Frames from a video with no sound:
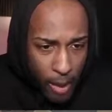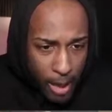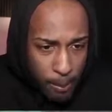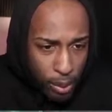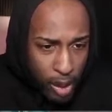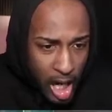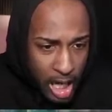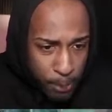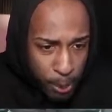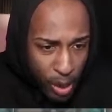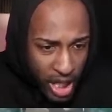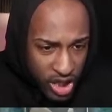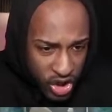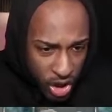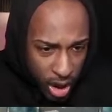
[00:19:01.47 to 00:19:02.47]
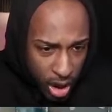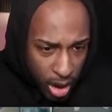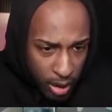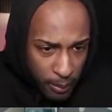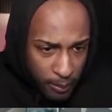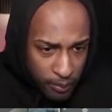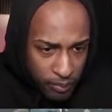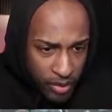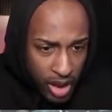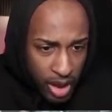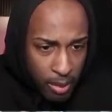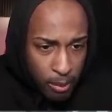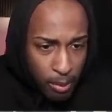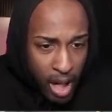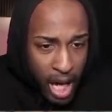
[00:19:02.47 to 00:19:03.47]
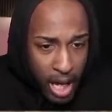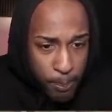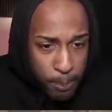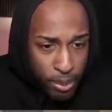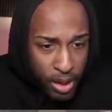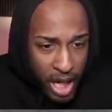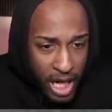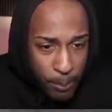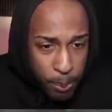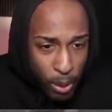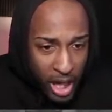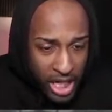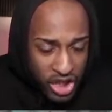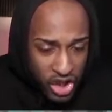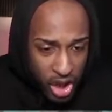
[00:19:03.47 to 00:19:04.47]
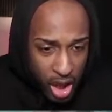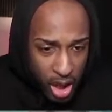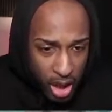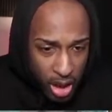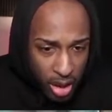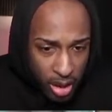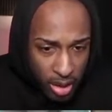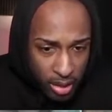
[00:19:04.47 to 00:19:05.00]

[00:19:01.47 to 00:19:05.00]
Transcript: blood pressure! My blood pressure!